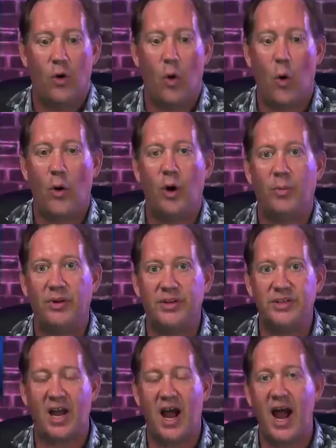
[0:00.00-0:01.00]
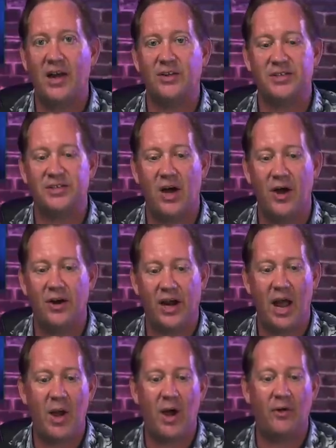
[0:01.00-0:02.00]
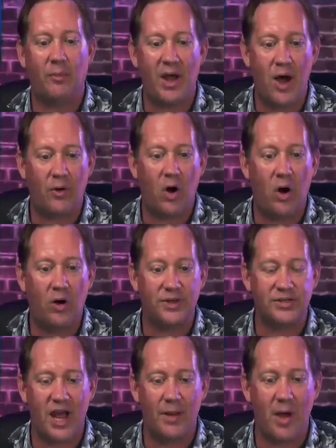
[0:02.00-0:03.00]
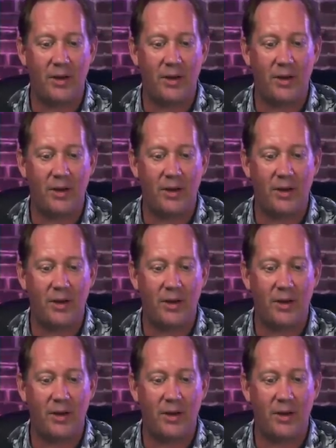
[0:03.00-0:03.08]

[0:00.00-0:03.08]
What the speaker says: orb in the sky, the sun, and I'm out and about all the time.